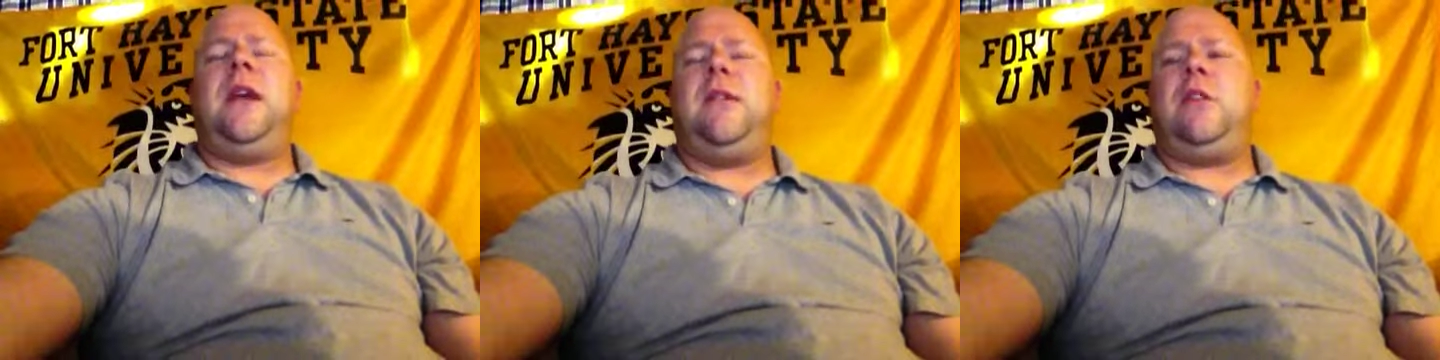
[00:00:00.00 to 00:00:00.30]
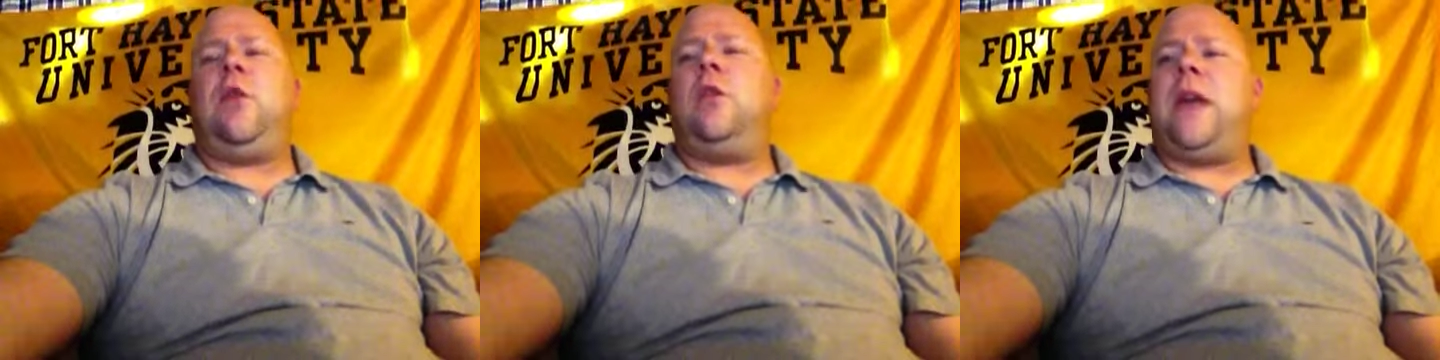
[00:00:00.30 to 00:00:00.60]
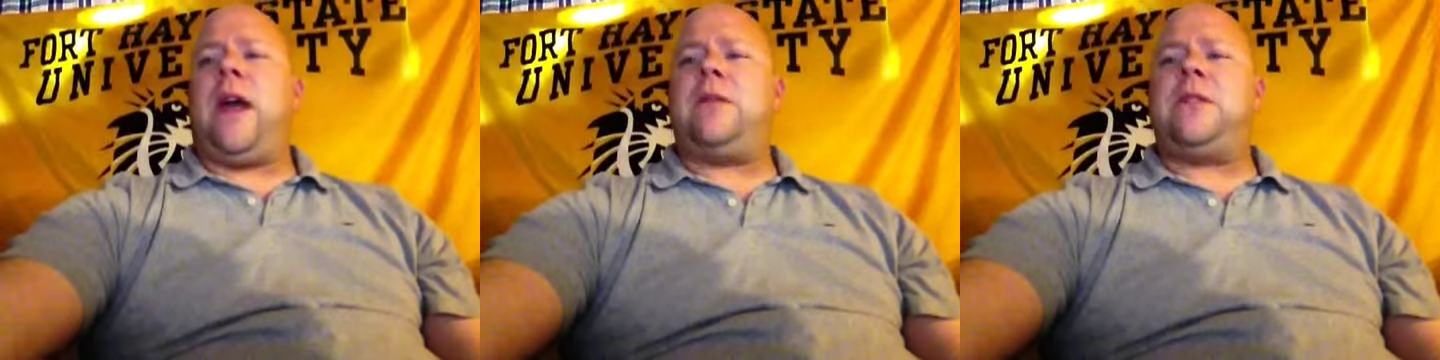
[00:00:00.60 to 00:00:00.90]
Even though I
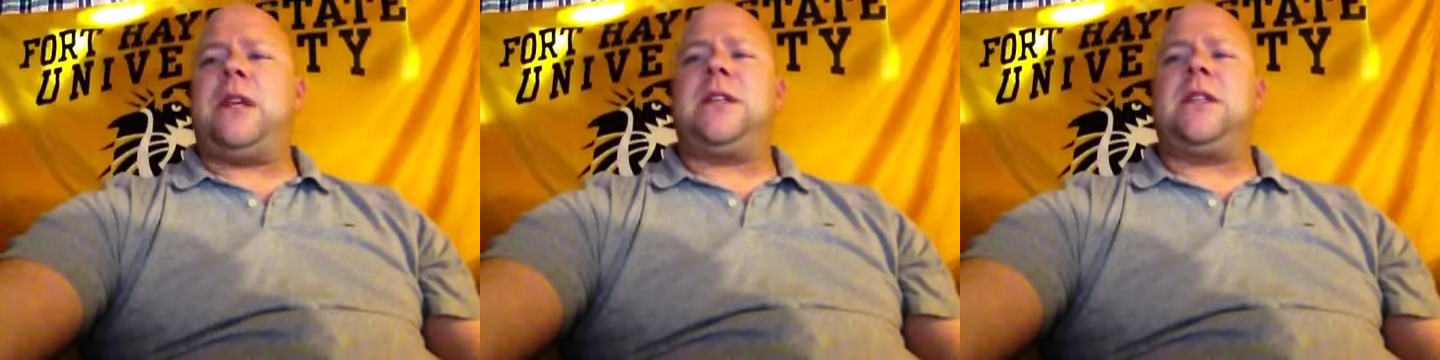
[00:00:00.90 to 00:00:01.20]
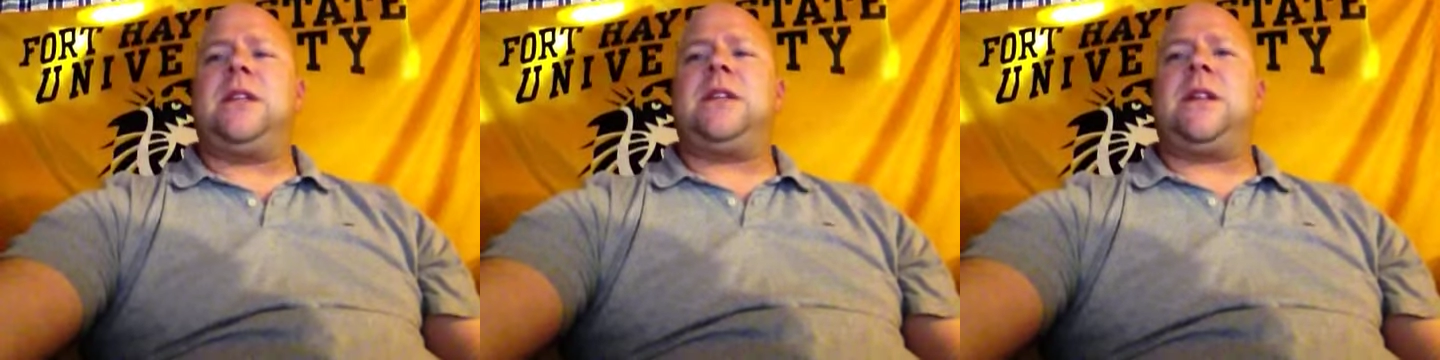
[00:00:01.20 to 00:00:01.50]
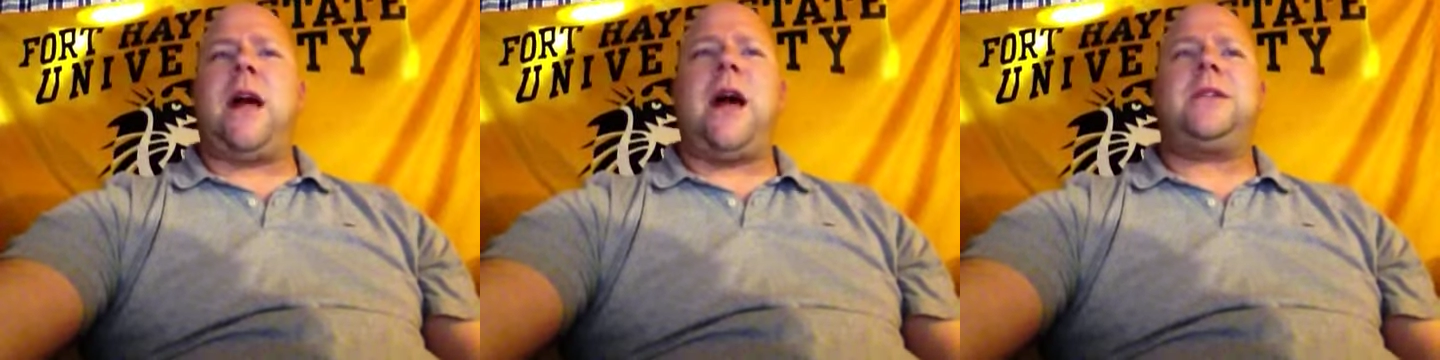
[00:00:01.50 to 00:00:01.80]
only have 6 in this
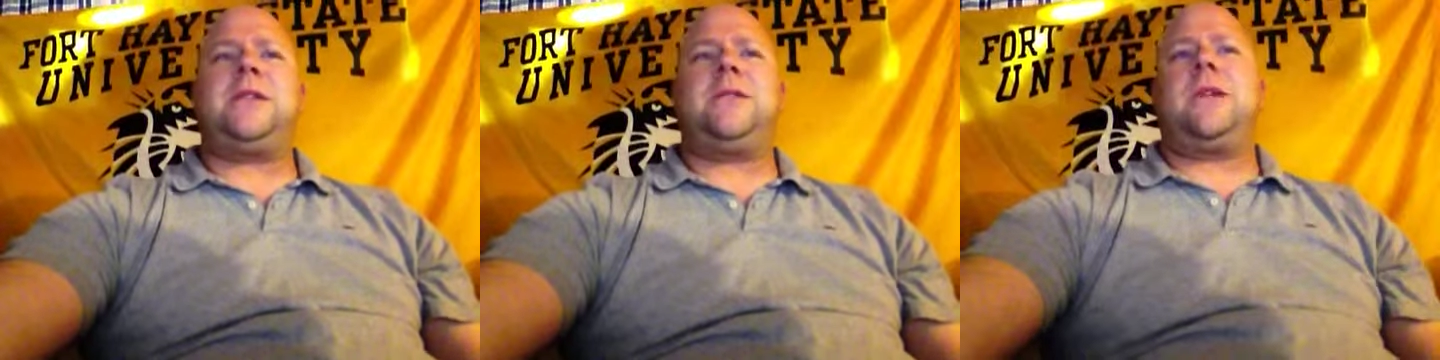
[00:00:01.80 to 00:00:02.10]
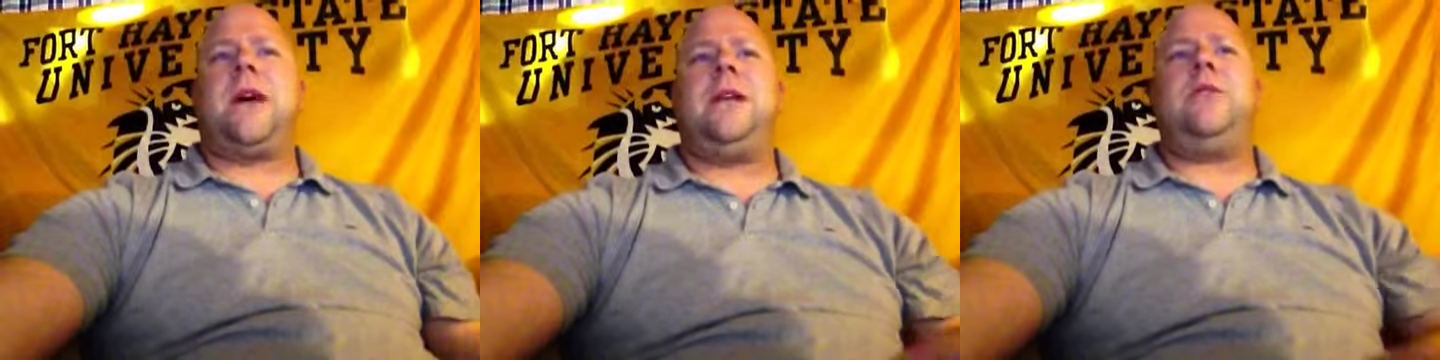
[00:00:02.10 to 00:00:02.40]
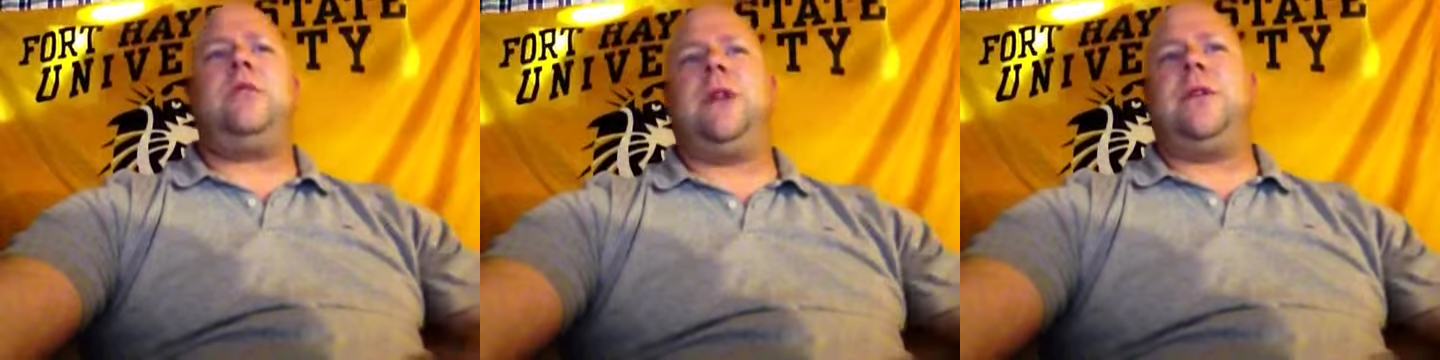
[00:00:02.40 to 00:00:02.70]
class, I
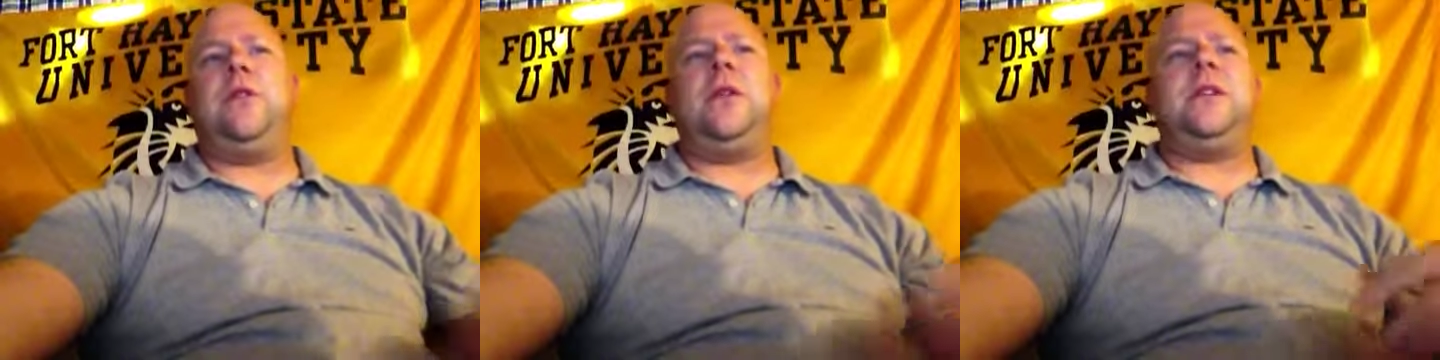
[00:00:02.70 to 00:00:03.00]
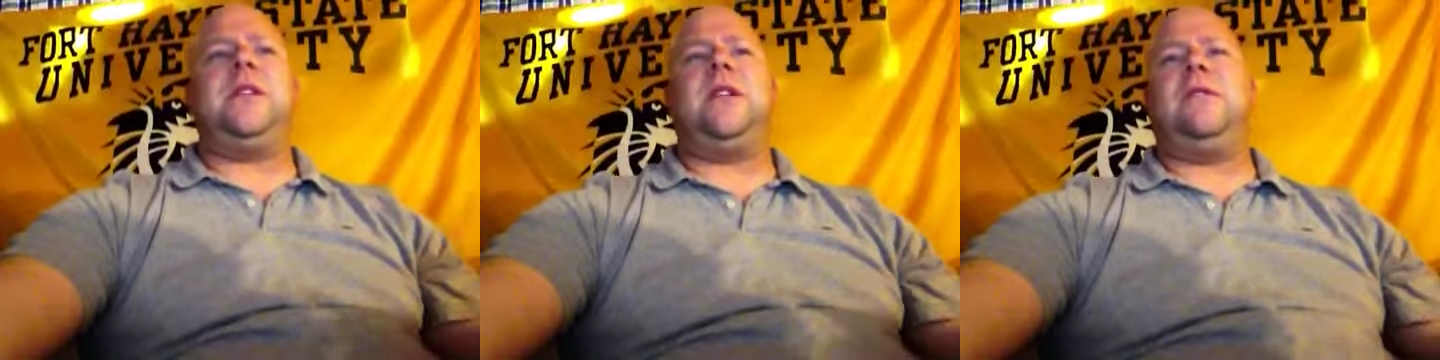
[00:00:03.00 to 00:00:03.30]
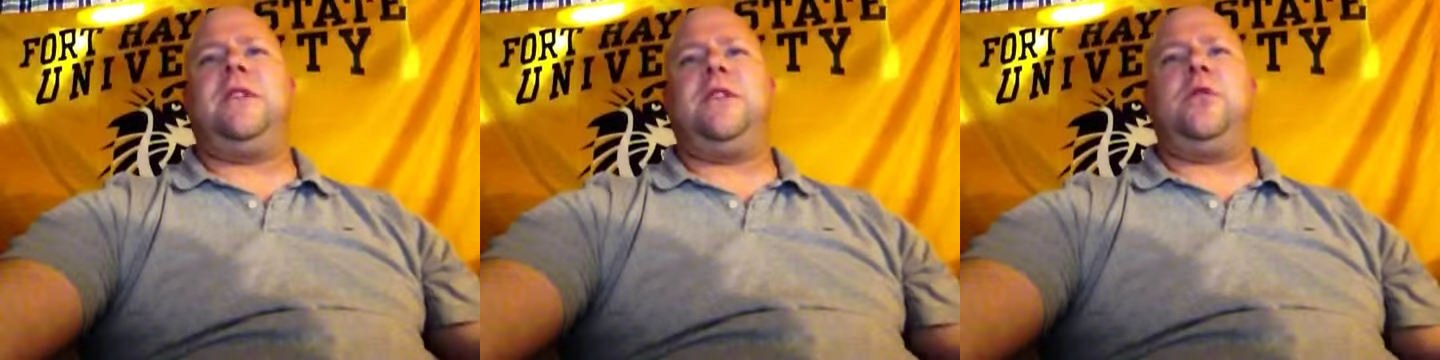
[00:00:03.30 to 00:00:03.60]
didn't really do it as an
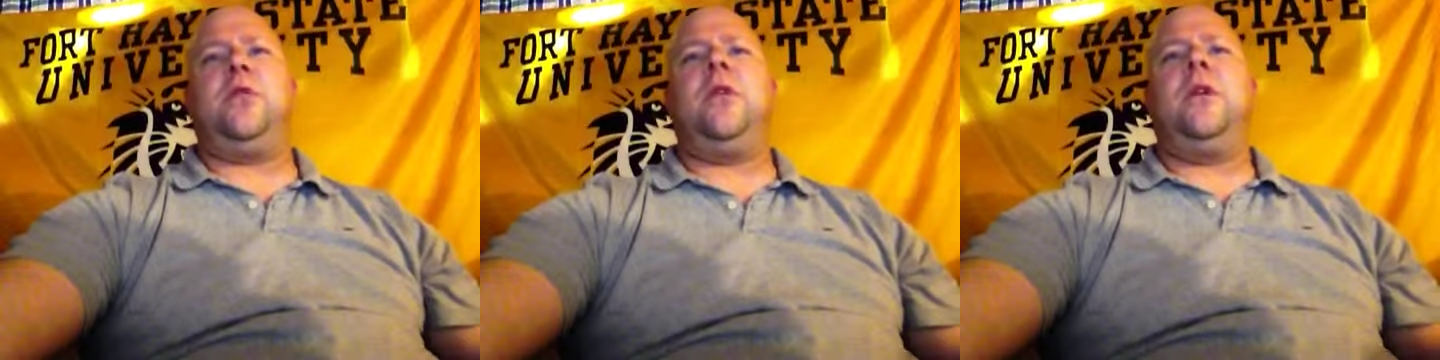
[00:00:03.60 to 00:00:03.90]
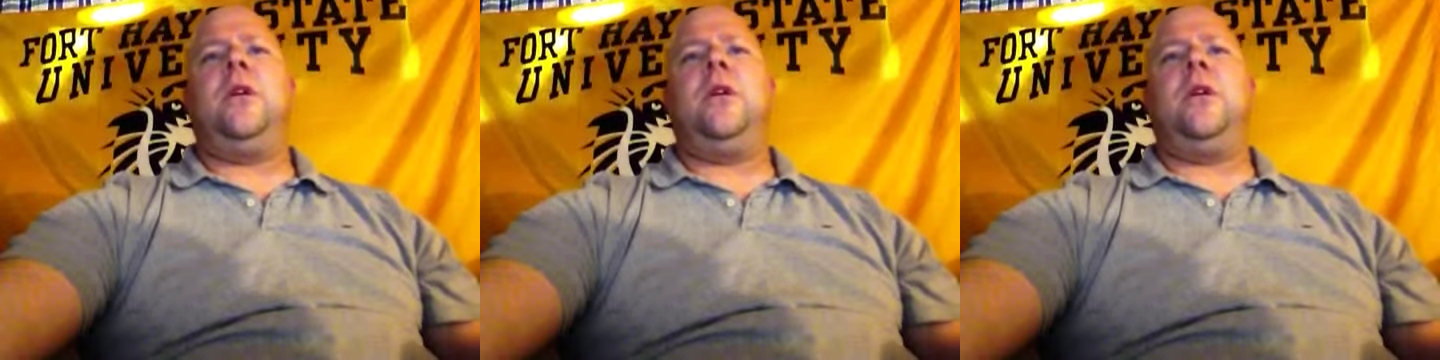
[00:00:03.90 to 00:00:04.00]
individual.